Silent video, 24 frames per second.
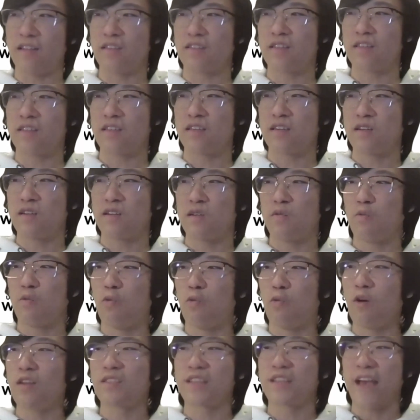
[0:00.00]
what
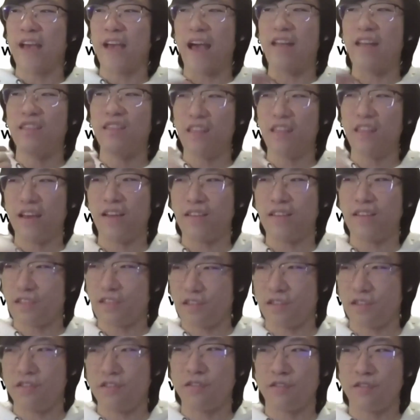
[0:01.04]
can they do
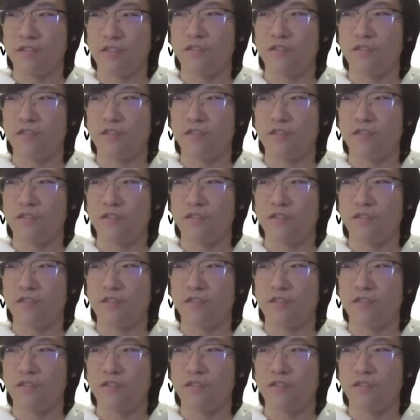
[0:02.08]
to